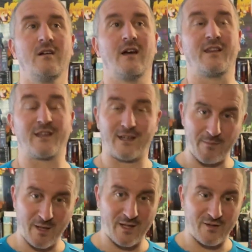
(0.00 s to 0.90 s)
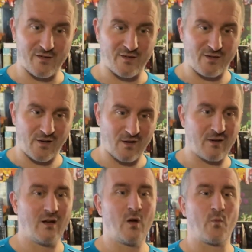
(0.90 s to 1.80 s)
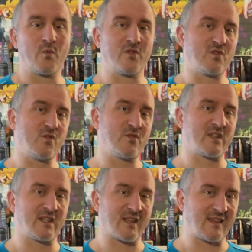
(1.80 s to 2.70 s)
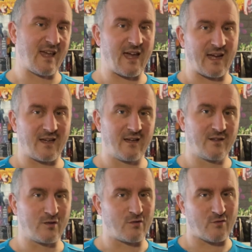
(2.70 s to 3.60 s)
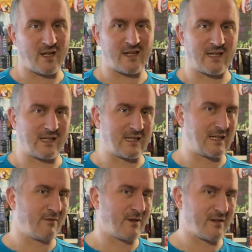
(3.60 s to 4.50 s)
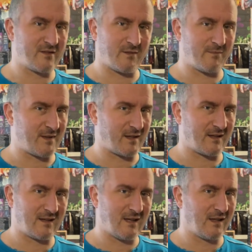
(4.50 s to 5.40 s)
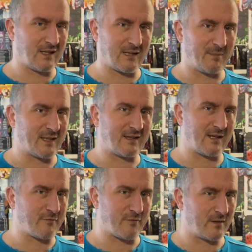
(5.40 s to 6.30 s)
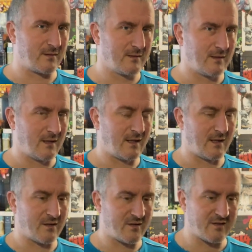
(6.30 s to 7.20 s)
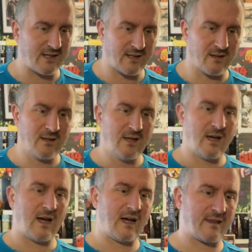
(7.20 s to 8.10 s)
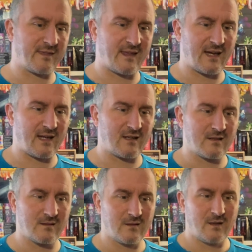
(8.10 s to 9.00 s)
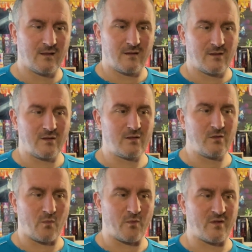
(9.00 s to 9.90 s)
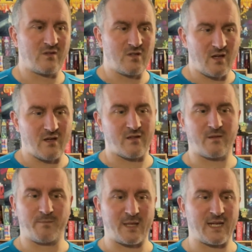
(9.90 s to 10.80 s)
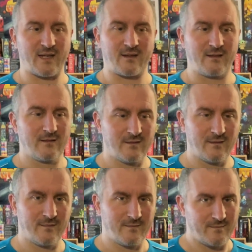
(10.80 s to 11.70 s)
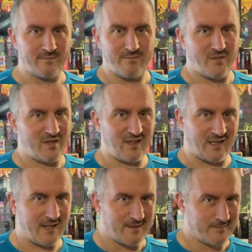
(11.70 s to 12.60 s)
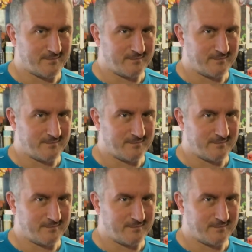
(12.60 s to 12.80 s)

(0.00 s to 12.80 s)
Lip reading: had the gimmick at the start, was using the tech to try and give it something a little bit different in the style, and then, you know, it was just being silly,